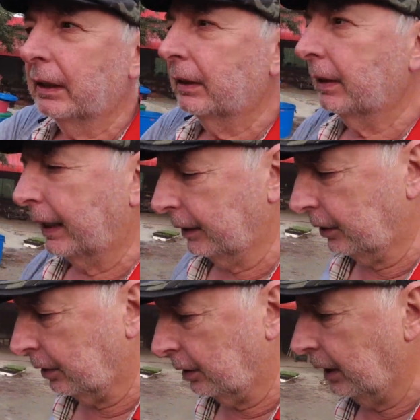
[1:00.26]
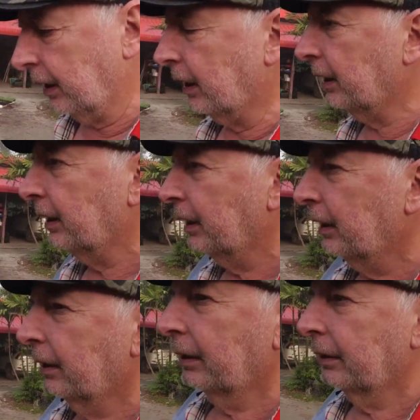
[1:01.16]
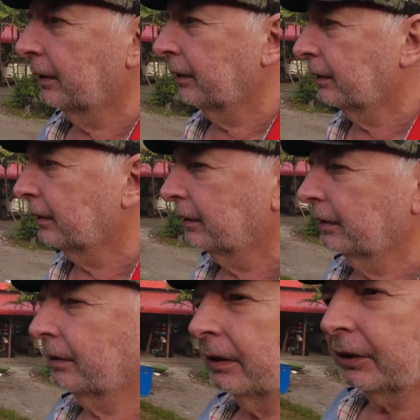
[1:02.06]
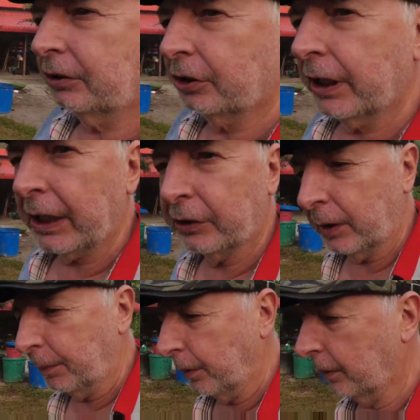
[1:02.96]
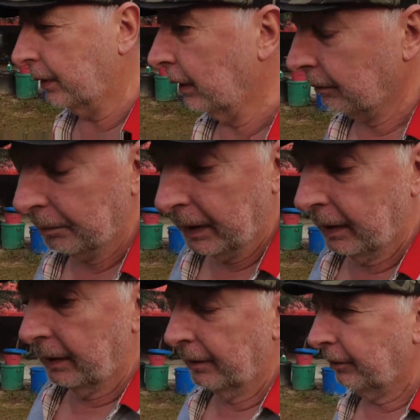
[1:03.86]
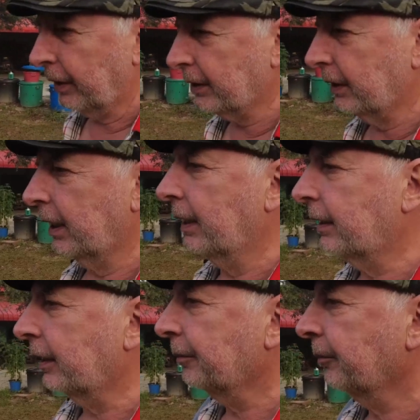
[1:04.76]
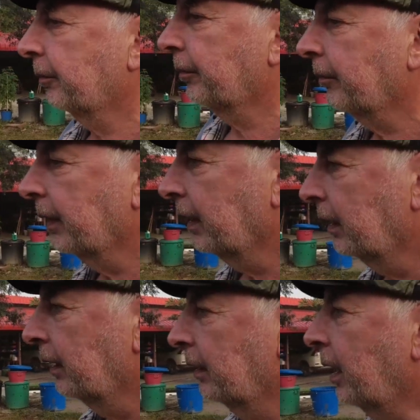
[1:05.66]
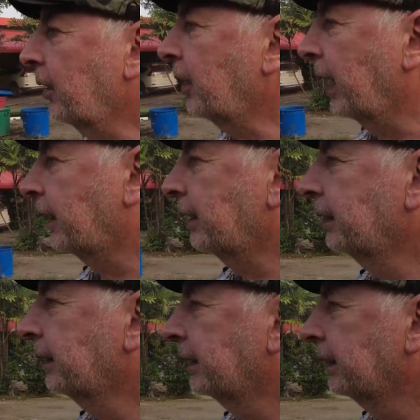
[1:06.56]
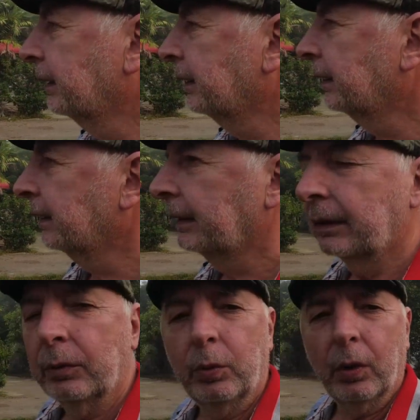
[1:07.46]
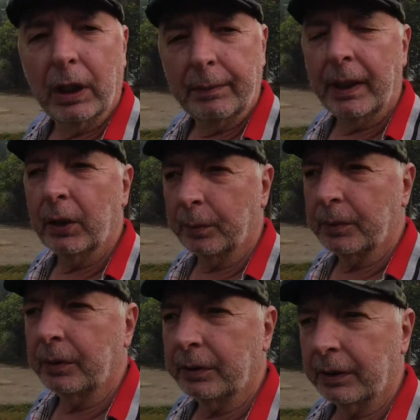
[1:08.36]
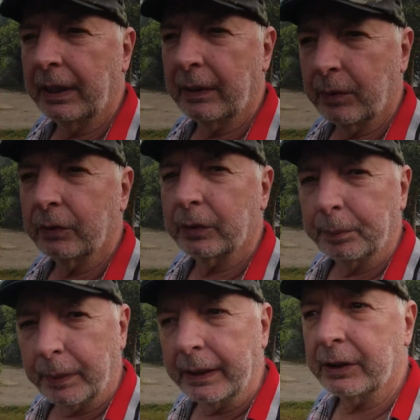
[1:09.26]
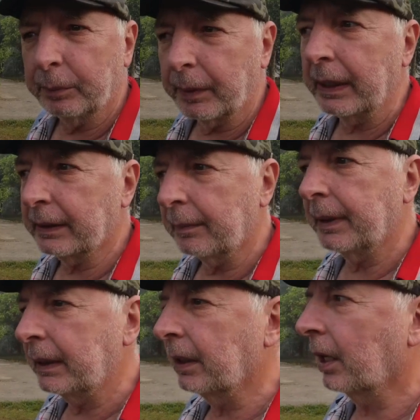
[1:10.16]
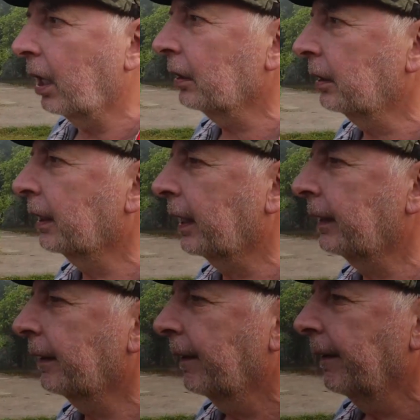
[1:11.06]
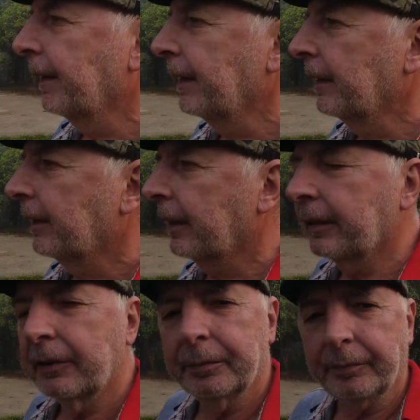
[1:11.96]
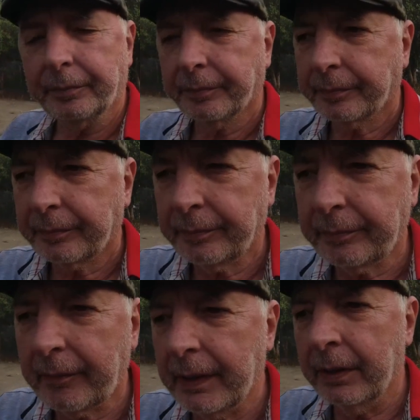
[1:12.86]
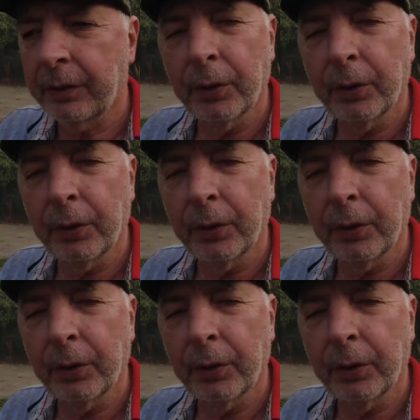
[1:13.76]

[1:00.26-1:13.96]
and lands on its trajectory point. Fascinating. Now then, what am I up to today? Well, surprise, surprise, I'm in the garden again. And the